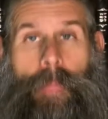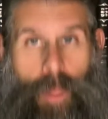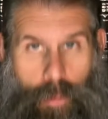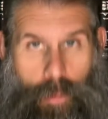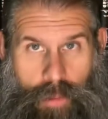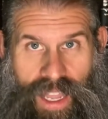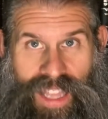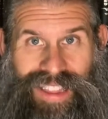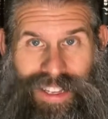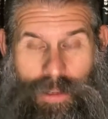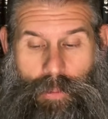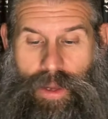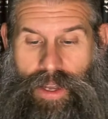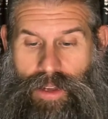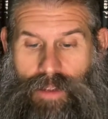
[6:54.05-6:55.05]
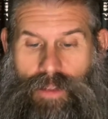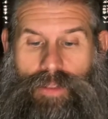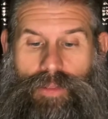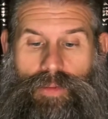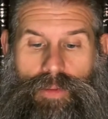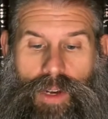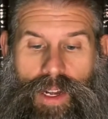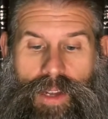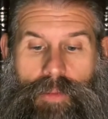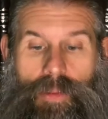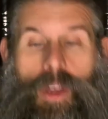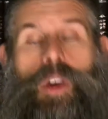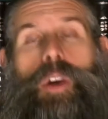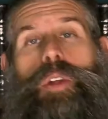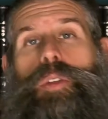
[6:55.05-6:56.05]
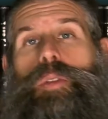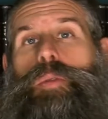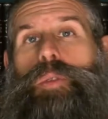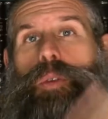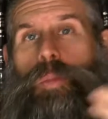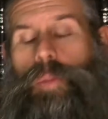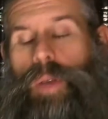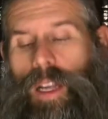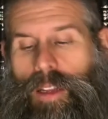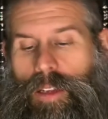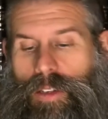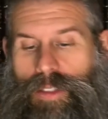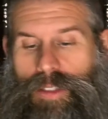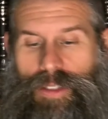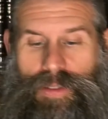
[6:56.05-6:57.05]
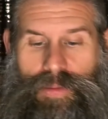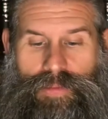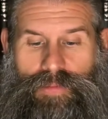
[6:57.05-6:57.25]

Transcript: Mainly Baal, right? Through pillars.